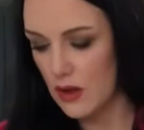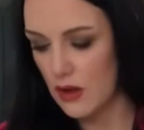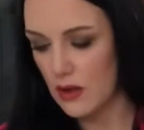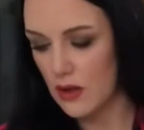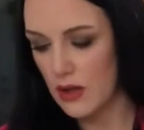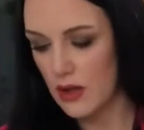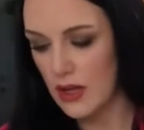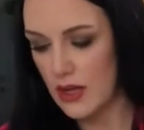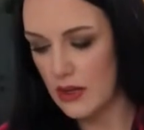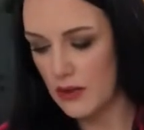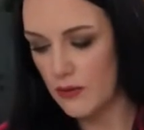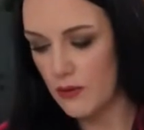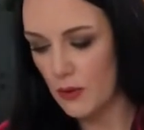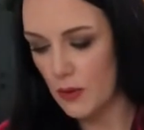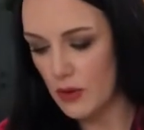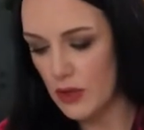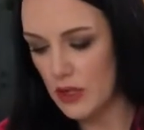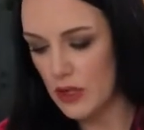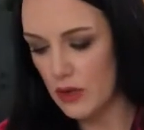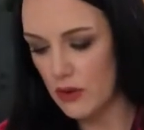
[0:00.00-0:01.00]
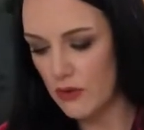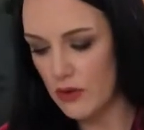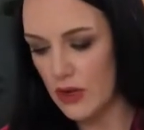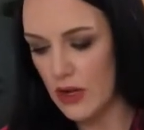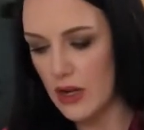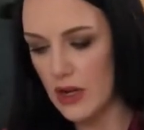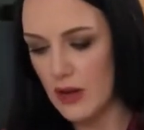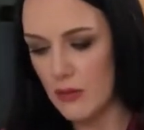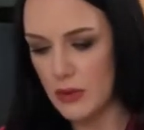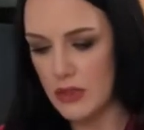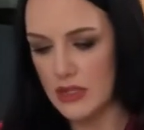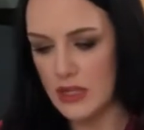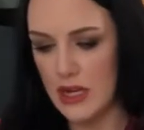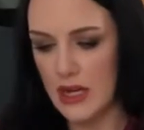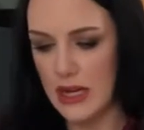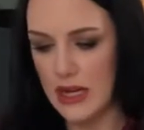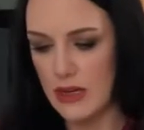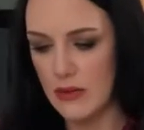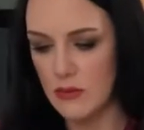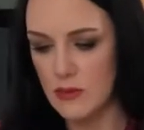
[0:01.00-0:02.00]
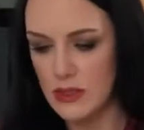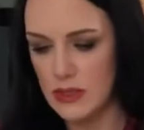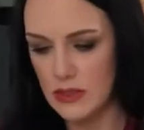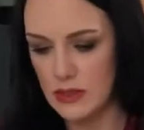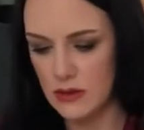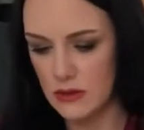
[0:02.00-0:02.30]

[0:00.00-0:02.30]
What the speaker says: kind of fold it over a couple times.